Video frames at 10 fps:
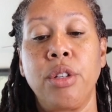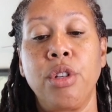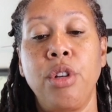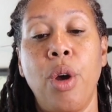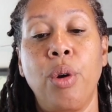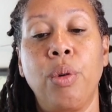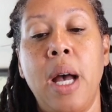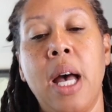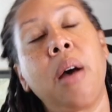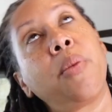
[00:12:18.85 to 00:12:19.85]

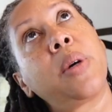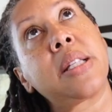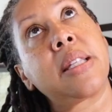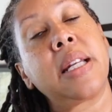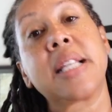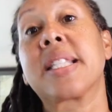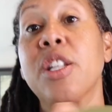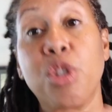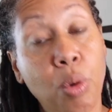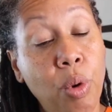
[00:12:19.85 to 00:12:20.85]
what is it?
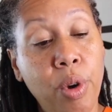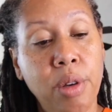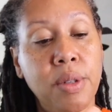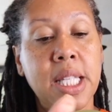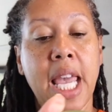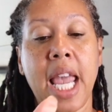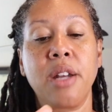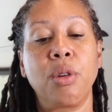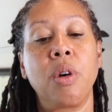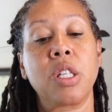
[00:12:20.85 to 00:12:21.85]
Essential oils
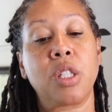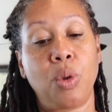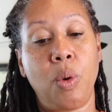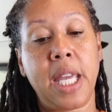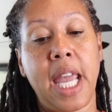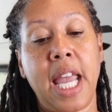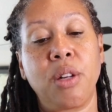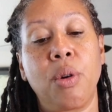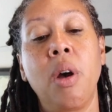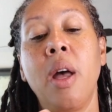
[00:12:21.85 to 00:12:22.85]
candle, a soy
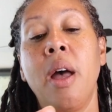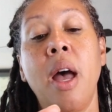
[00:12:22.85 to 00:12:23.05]
candle.